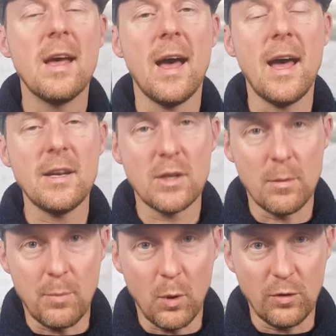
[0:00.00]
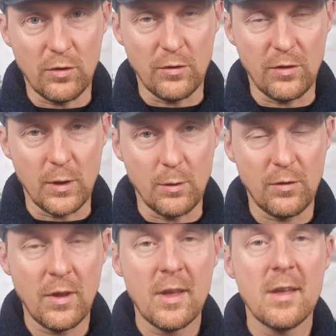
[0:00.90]
and a portion
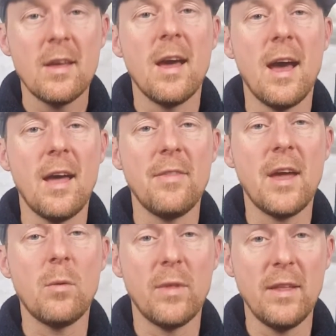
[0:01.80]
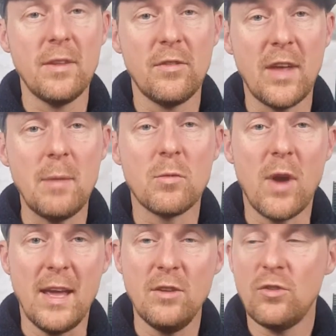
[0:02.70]
snus, and they're within the same
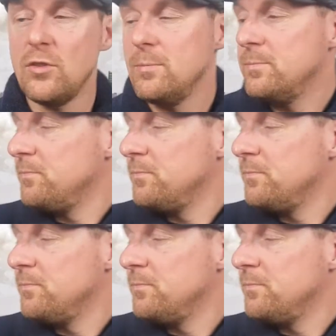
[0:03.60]
range.